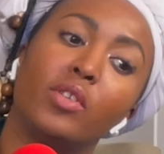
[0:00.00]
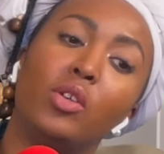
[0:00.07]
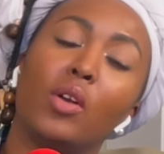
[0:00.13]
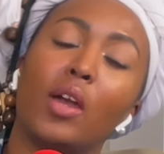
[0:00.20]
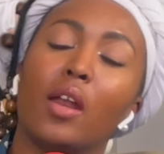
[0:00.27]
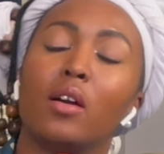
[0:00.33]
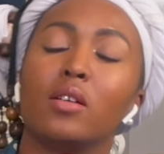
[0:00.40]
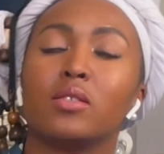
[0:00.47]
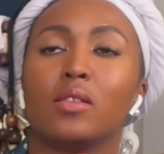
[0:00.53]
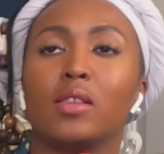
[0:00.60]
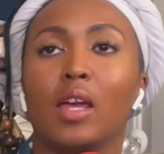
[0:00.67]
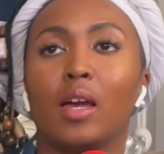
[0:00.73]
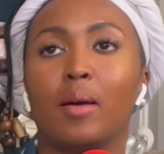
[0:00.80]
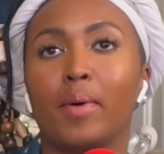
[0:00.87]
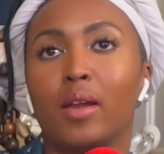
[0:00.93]
You can also
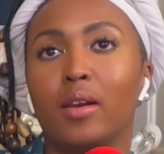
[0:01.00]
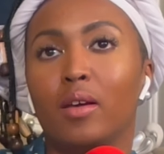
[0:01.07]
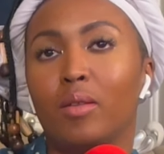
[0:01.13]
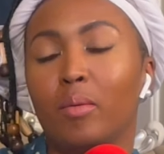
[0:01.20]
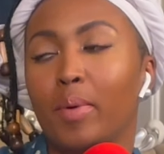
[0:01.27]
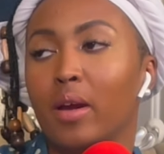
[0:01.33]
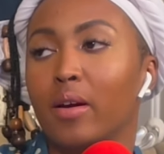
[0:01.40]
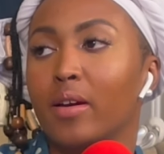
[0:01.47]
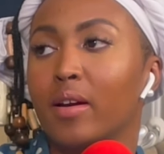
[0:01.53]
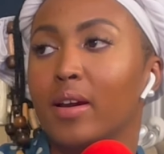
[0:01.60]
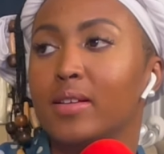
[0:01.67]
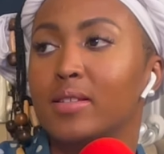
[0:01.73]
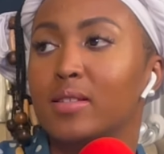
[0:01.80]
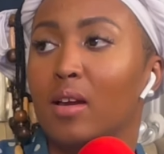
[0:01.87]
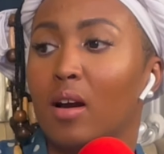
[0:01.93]
think about another barrier
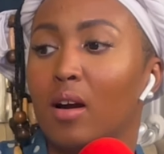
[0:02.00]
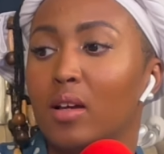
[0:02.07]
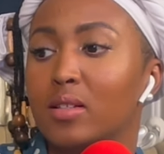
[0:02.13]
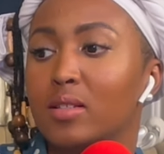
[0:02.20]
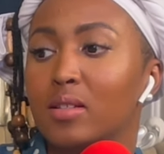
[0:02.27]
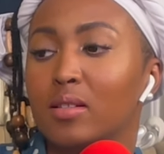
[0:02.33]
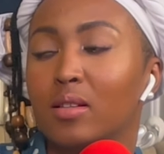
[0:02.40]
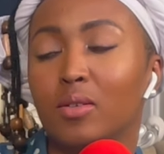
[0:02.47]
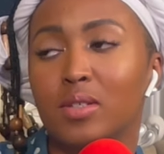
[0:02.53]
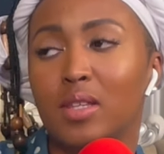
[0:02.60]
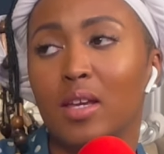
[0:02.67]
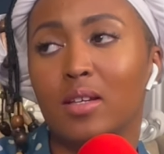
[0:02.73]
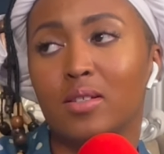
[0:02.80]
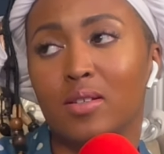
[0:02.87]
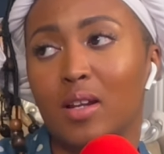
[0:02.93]
is the cost. Those
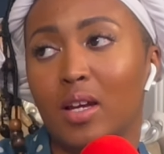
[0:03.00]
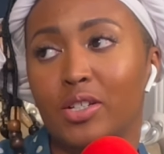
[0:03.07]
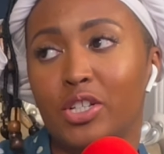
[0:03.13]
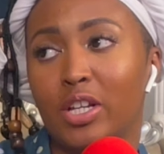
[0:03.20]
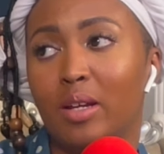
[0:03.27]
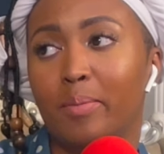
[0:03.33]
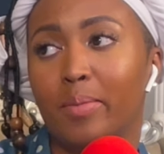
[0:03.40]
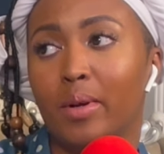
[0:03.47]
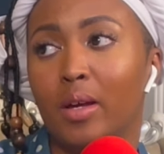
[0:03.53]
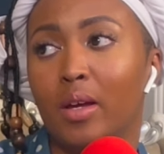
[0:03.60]
things are not cheap.